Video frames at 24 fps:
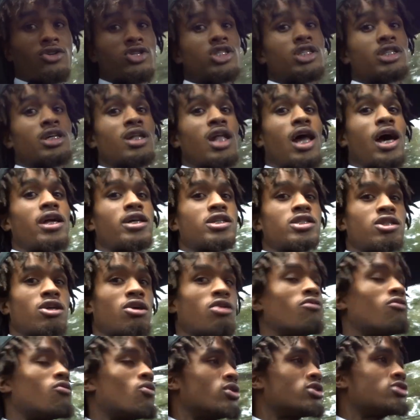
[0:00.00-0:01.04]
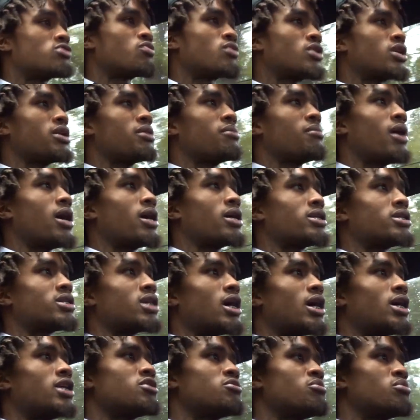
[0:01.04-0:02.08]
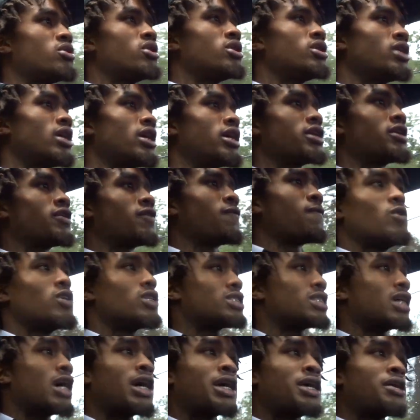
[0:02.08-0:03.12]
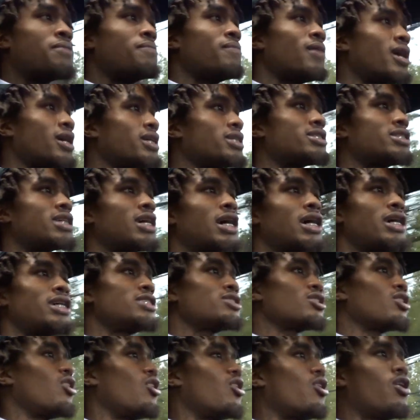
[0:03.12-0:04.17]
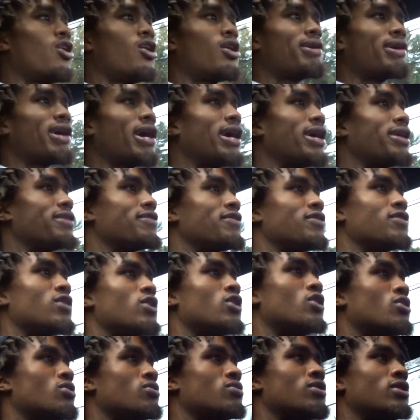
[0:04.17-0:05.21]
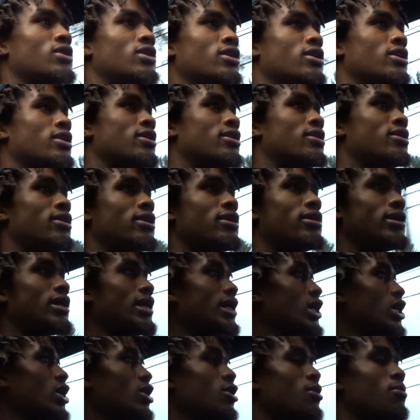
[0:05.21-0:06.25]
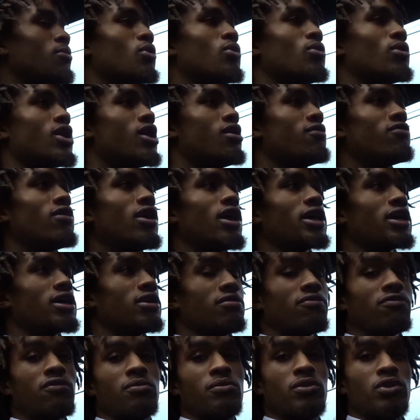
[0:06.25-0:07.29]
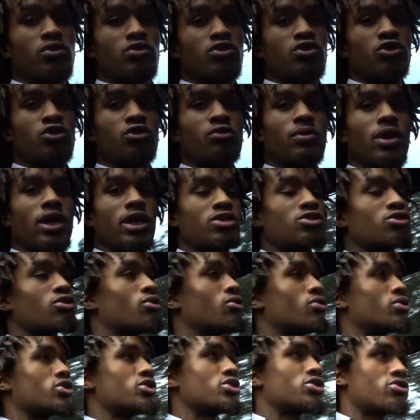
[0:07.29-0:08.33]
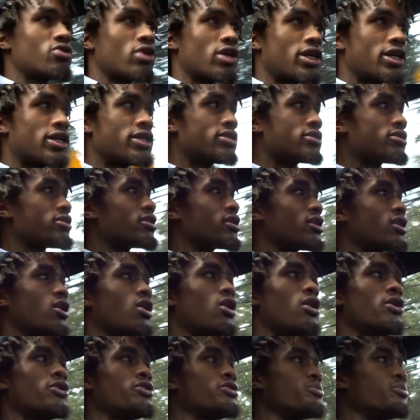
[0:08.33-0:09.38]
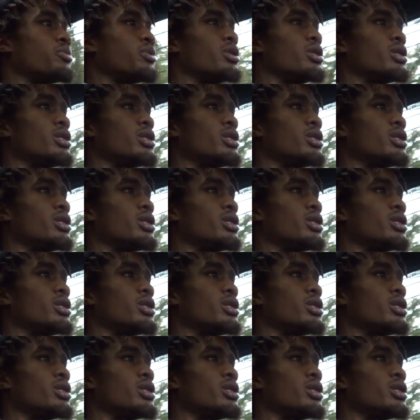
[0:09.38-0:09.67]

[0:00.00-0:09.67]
to see a lot of stuff once we get monetized, bro. Like, once I get monetized, all that, you know, income or whatever I get from YouTube, that's going straight into the cars, bro.